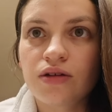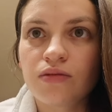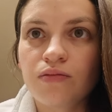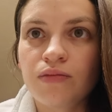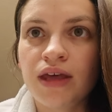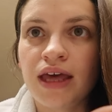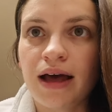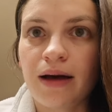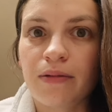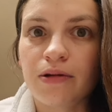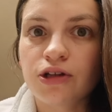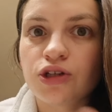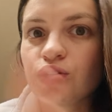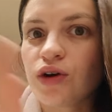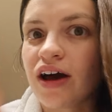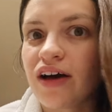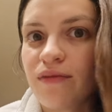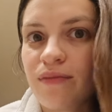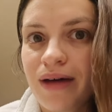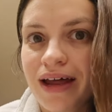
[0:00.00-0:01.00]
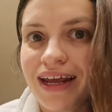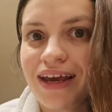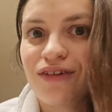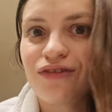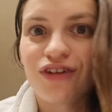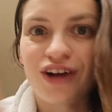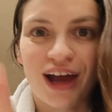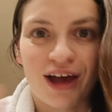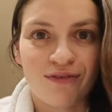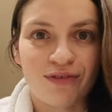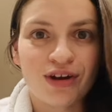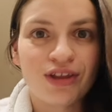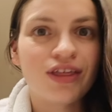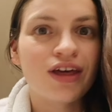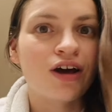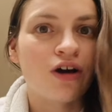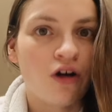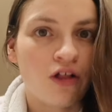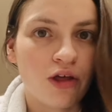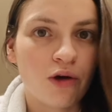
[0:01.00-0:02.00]
be able to have money for
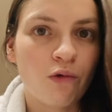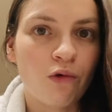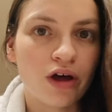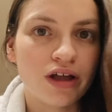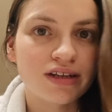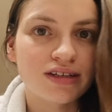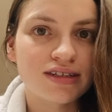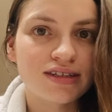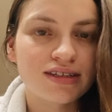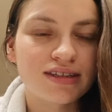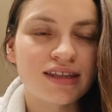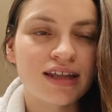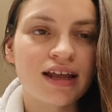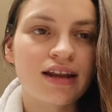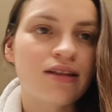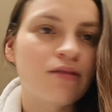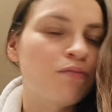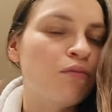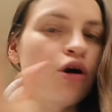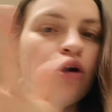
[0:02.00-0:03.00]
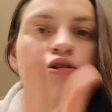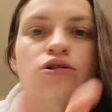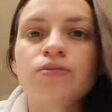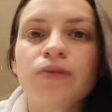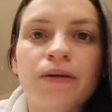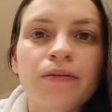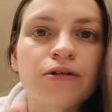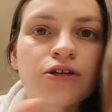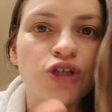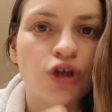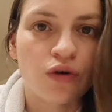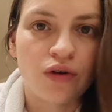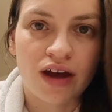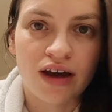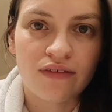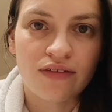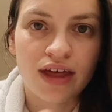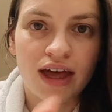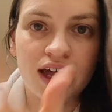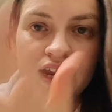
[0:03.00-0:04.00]
everything all at once. That most people don't
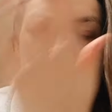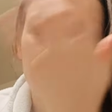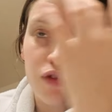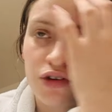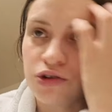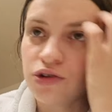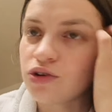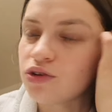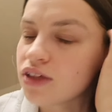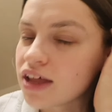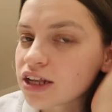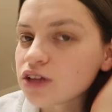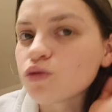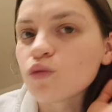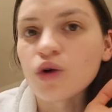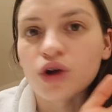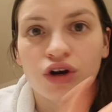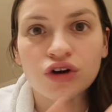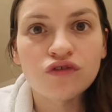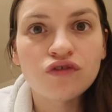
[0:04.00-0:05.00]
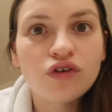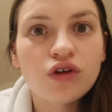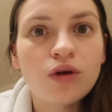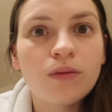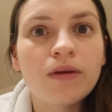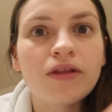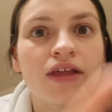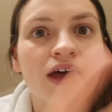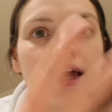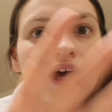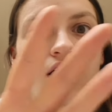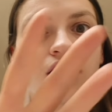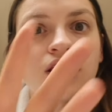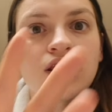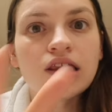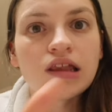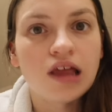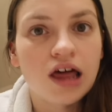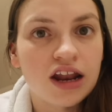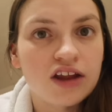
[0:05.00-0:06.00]
have that. And if you do, that's wonderful, but like a
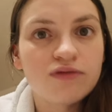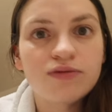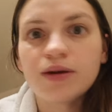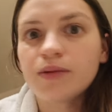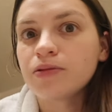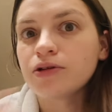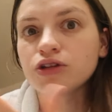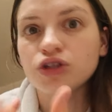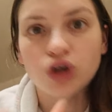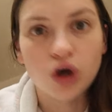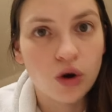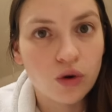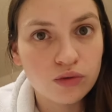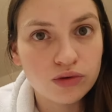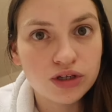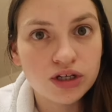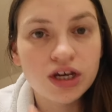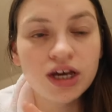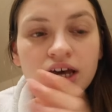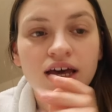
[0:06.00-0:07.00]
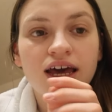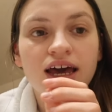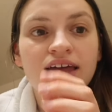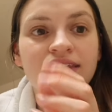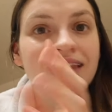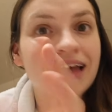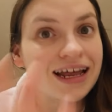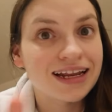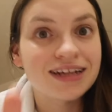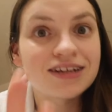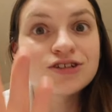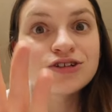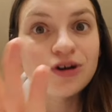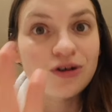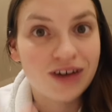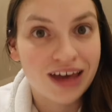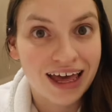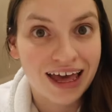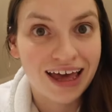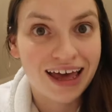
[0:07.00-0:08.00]
lot of people don't. And that is
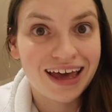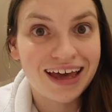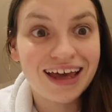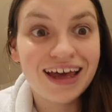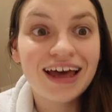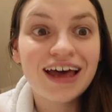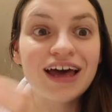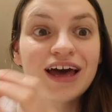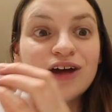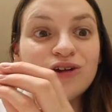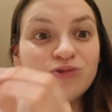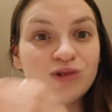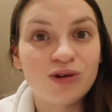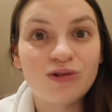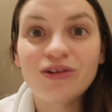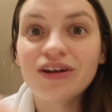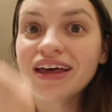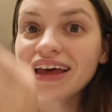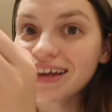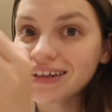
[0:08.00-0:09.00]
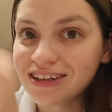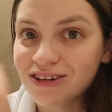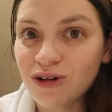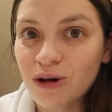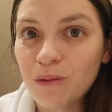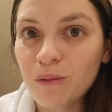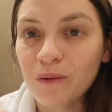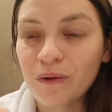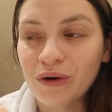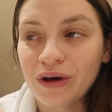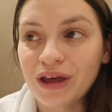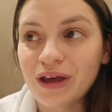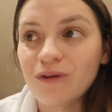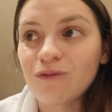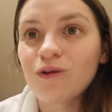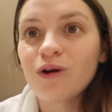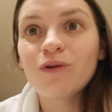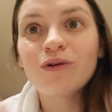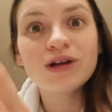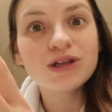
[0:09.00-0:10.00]
okay. And we will get to a point
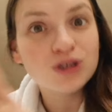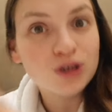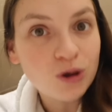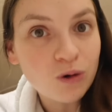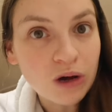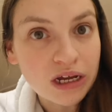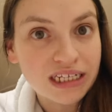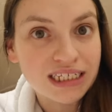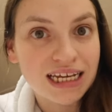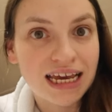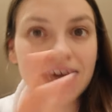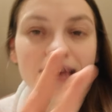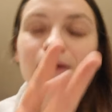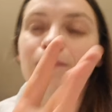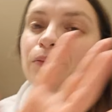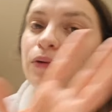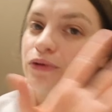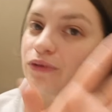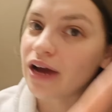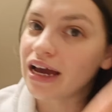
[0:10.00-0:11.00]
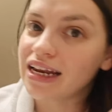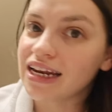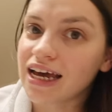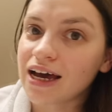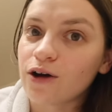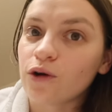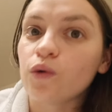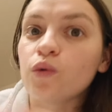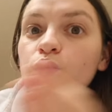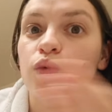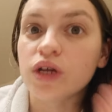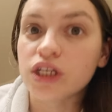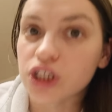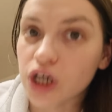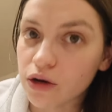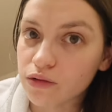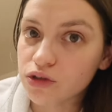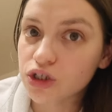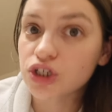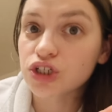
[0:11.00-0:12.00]
where we do one day, but right now we
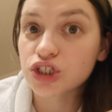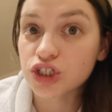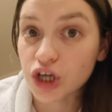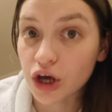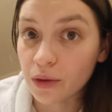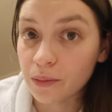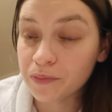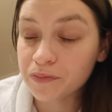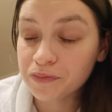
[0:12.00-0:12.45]
don't. So